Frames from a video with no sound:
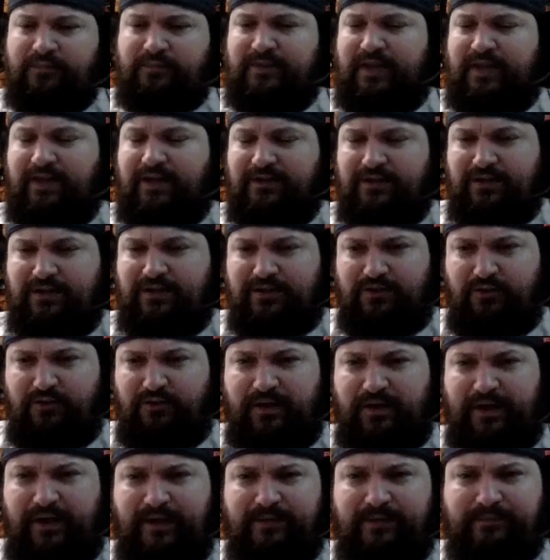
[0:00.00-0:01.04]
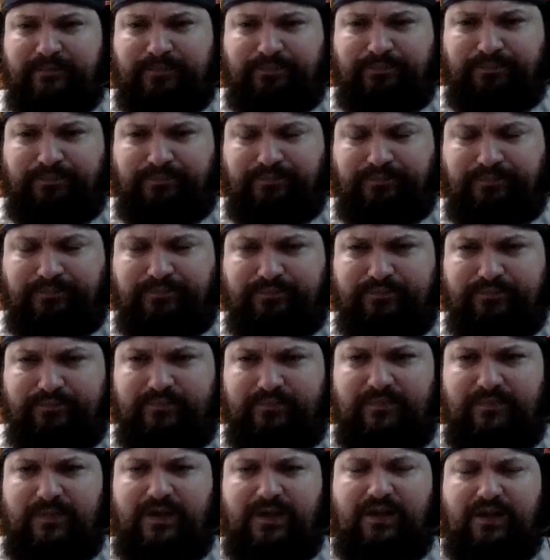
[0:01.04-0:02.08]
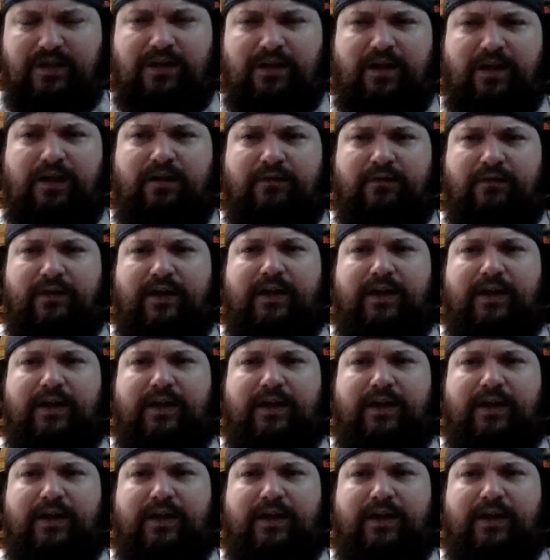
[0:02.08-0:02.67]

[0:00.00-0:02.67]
tells the story of